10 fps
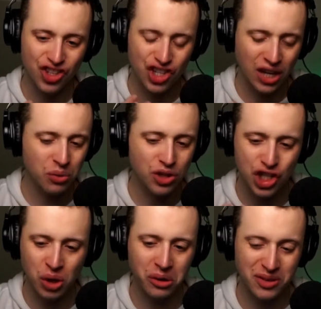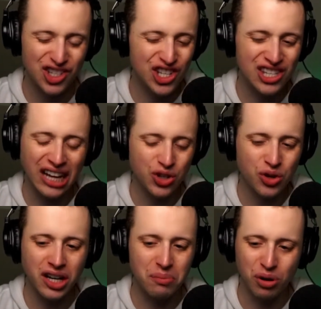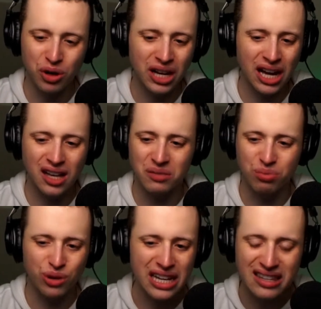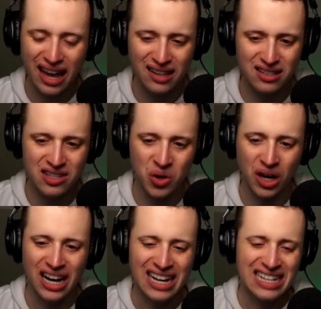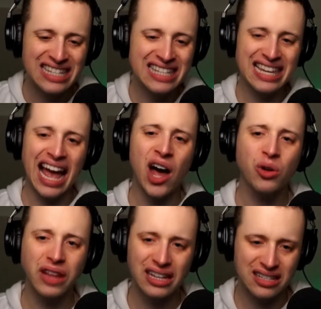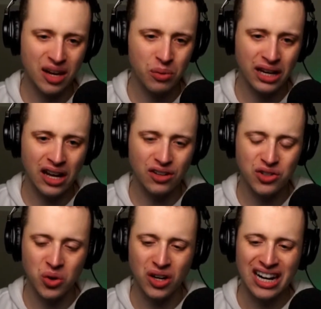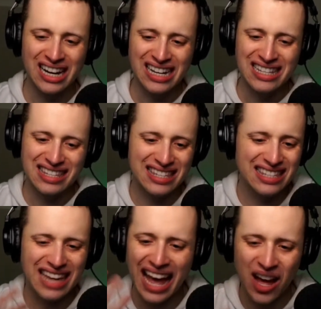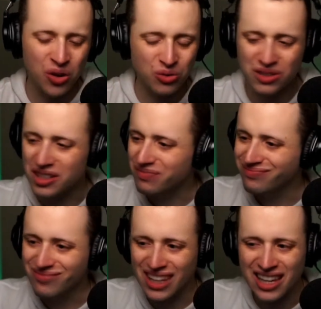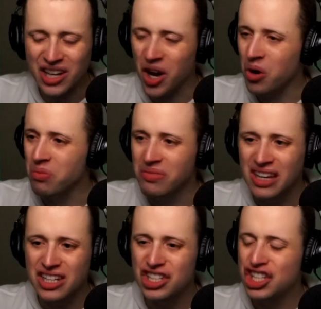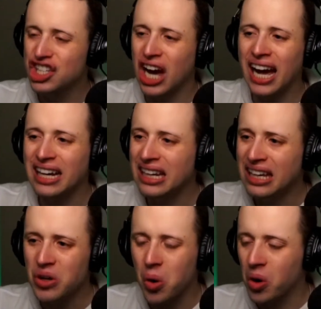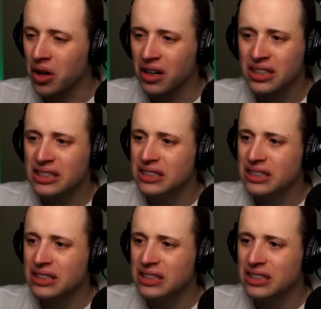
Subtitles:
showing. See, she's not trying to put on pretenses or sound like someone else or sound, you know, shiny or